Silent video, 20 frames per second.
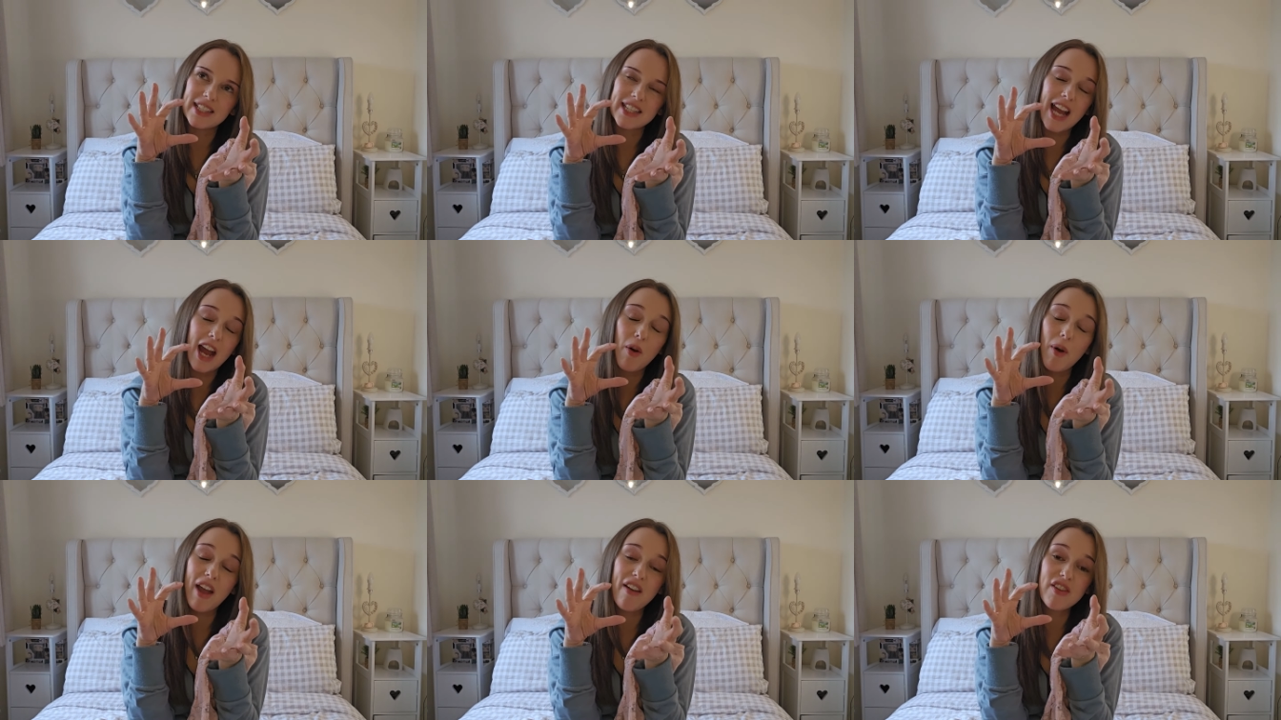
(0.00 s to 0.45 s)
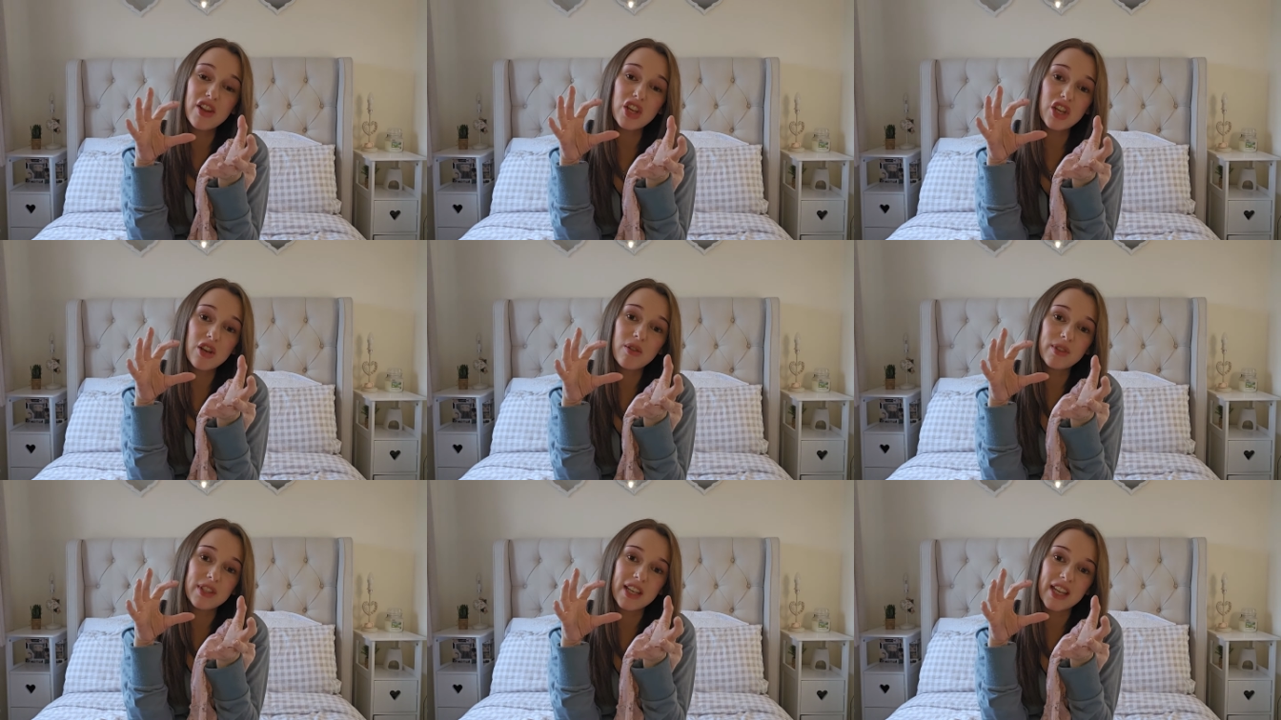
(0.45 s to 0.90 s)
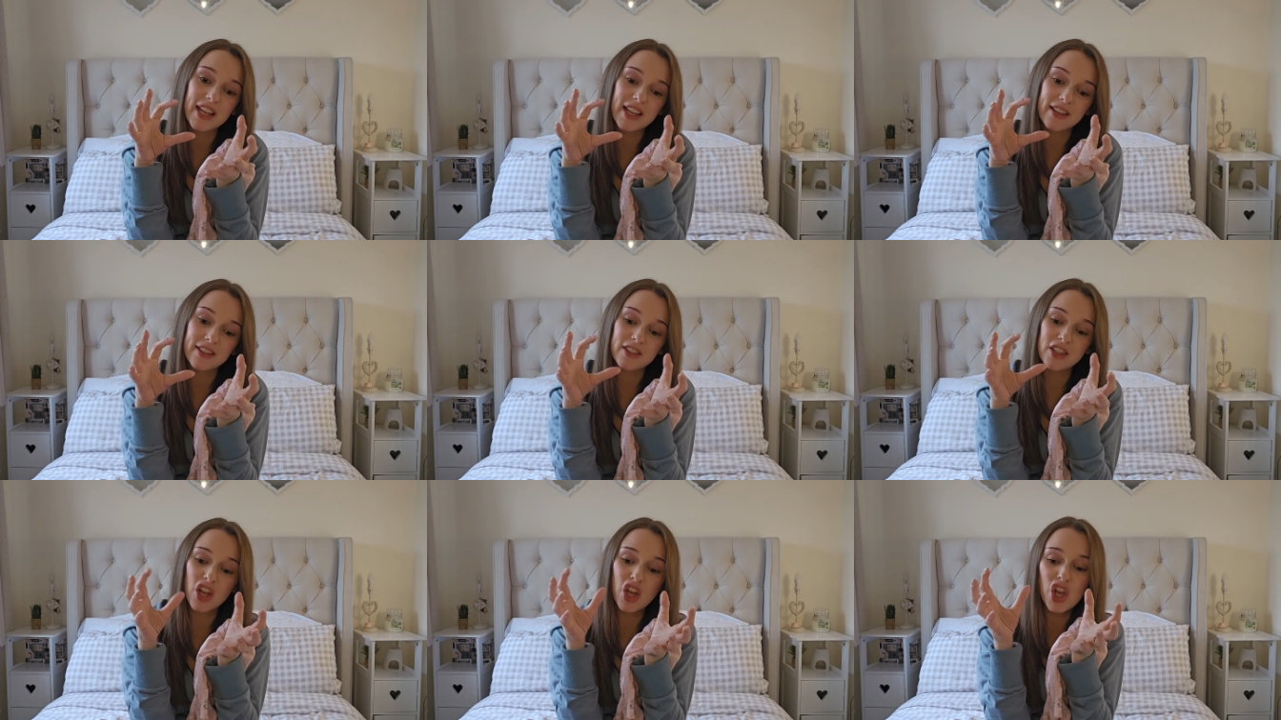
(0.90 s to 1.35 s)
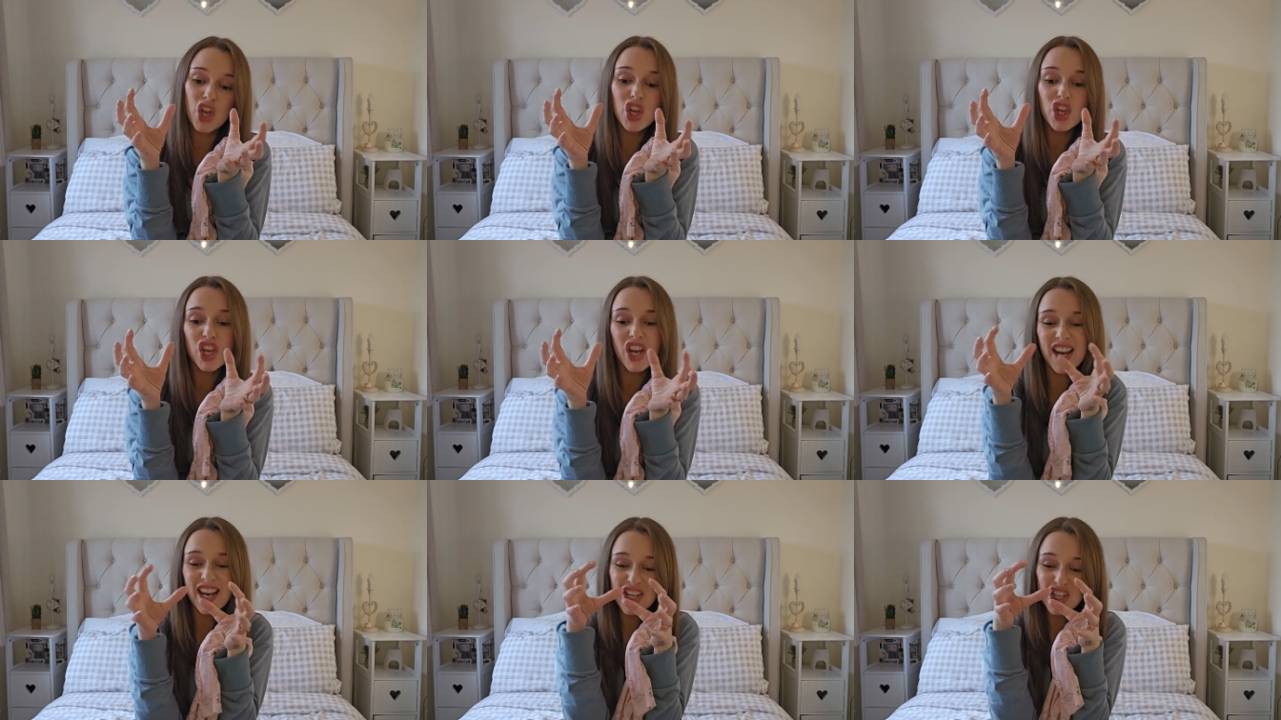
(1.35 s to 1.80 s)
however cute it is,
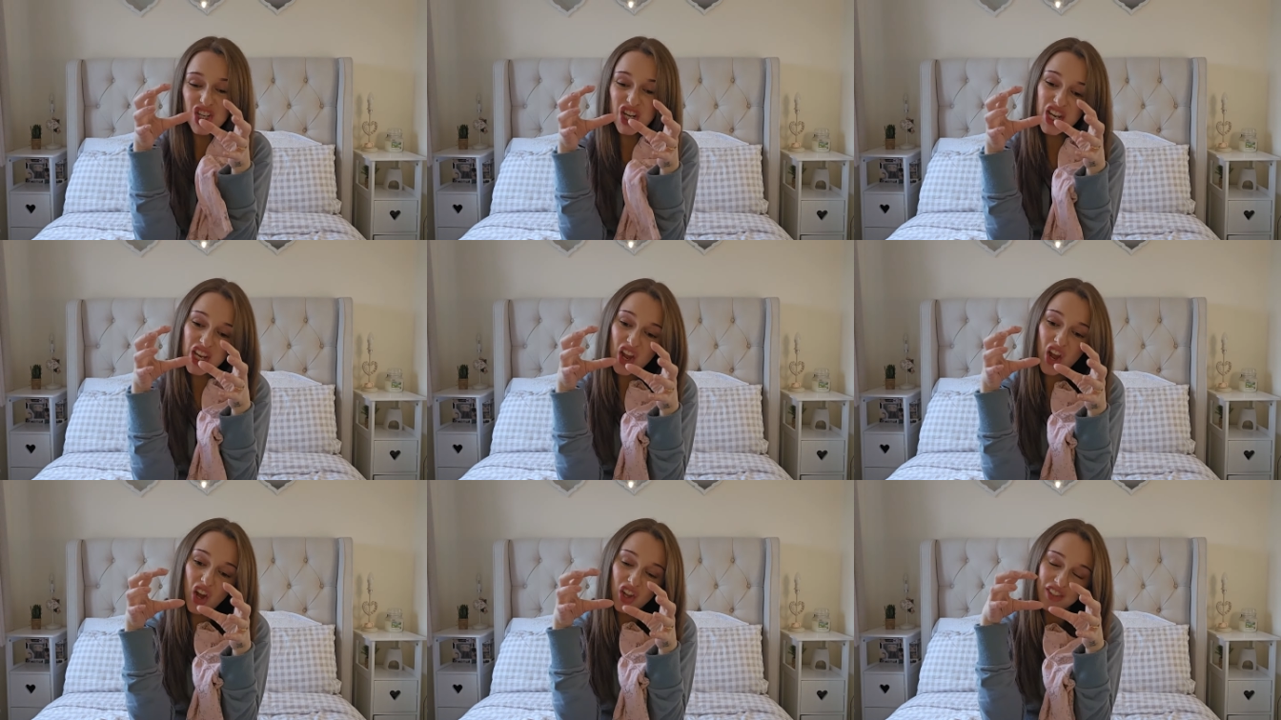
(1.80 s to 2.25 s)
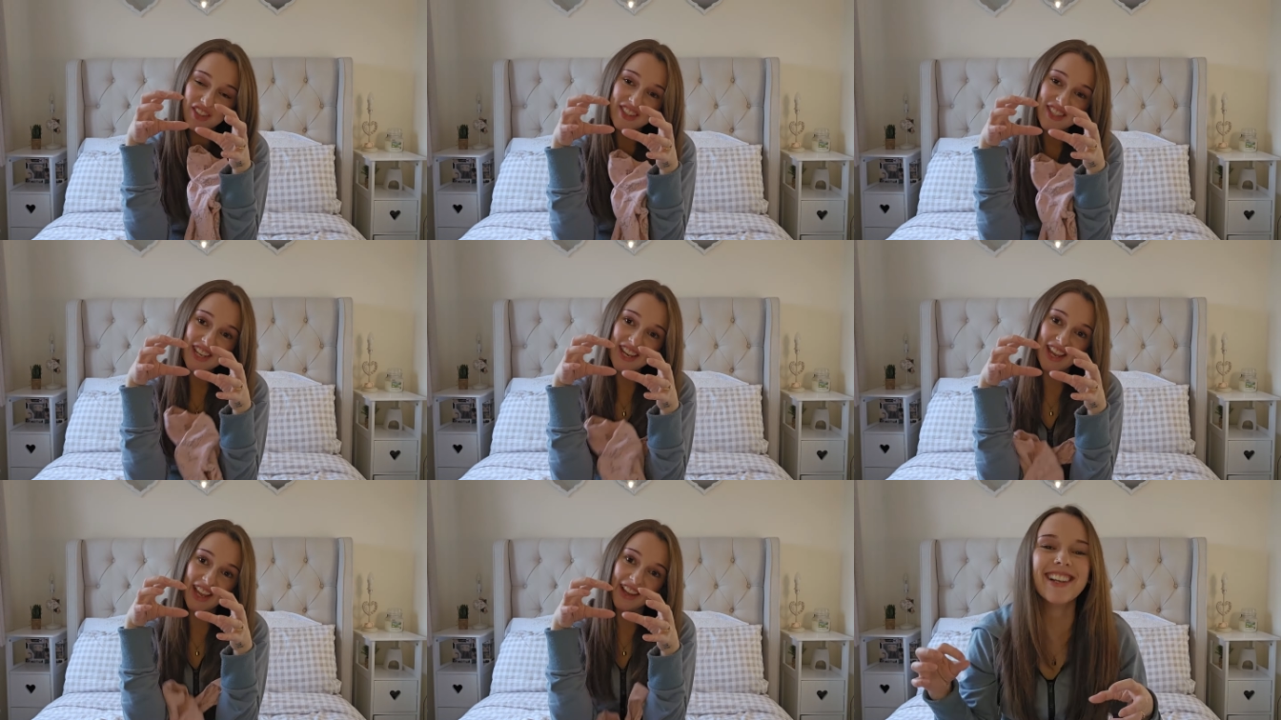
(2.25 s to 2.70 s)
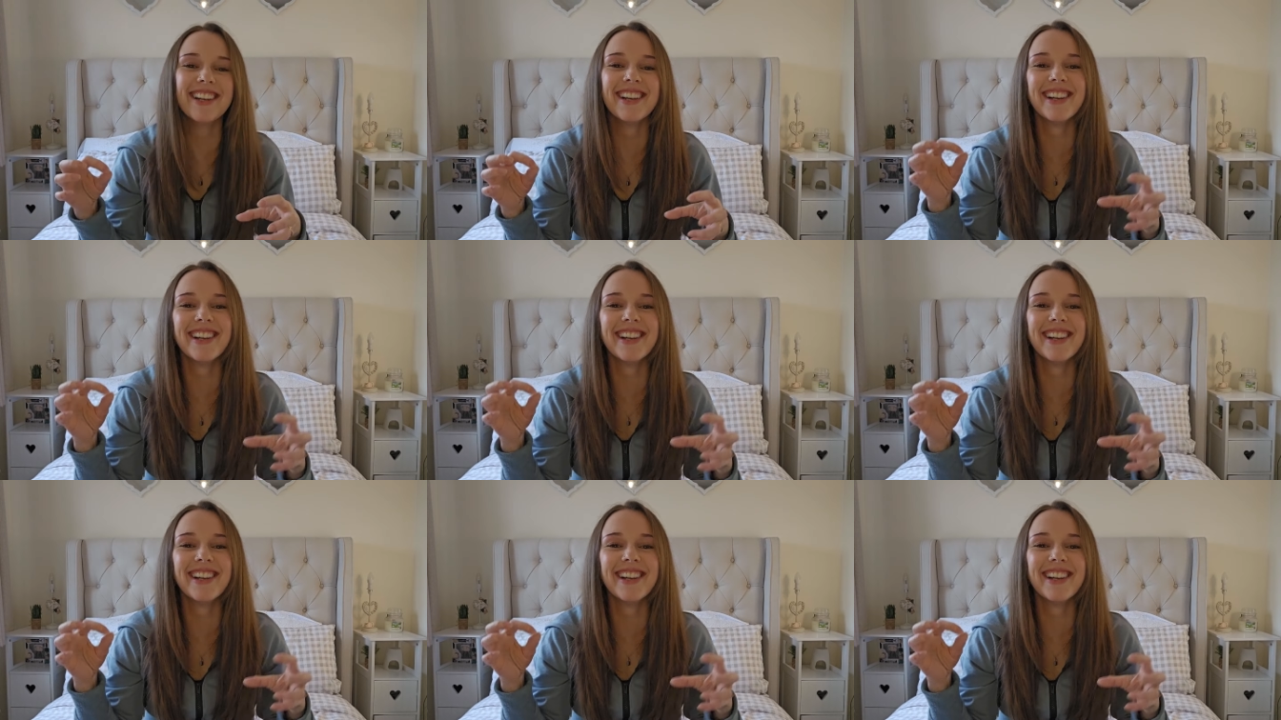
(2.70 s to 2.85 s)
you literally can't see it.